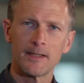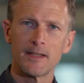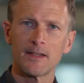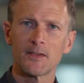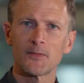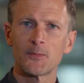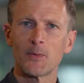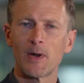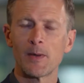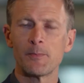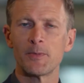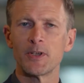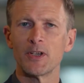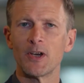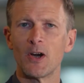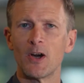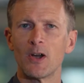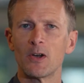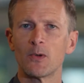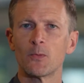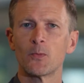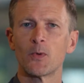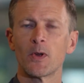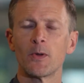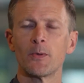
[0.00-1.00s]
this
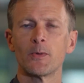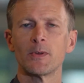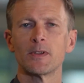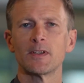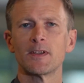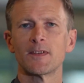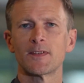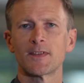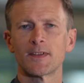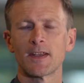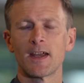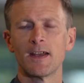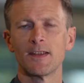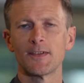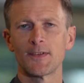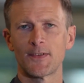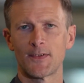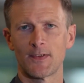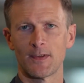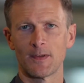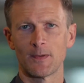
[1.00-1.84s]
webinar, we will discuss